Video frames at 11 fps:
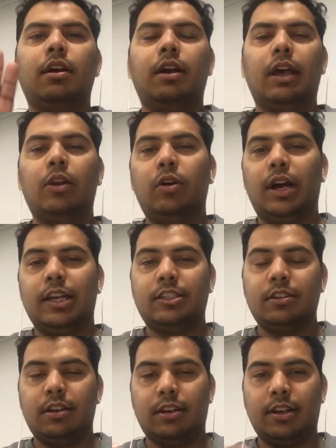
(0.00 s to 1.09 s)
Hello guys,
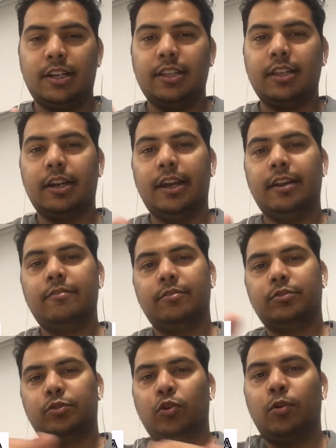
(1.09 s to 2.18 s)
Rajat again.
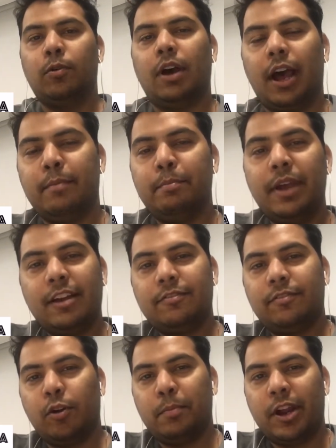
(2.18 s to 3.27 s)
So I'm back
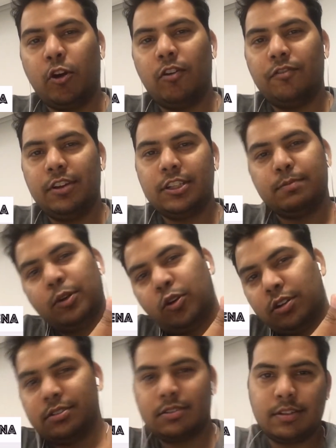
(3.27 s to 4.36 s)
from my office
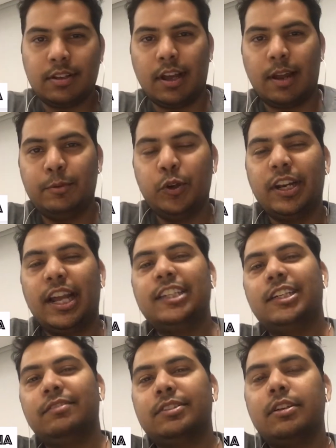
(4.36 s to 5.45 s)
because I'm doing night
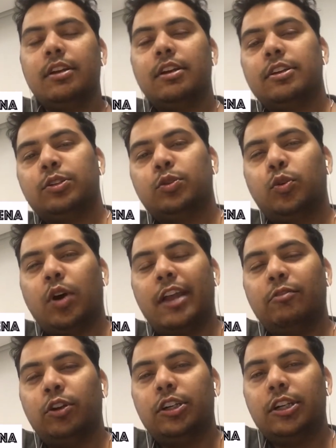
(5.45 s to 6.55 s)
shifts. So I
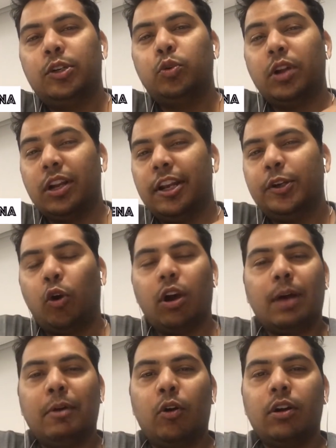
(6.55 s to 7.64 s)
wanted to quickly talk
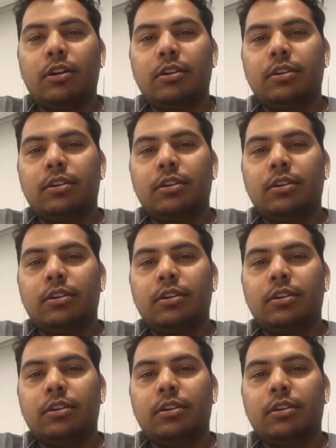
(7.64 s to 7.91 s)
about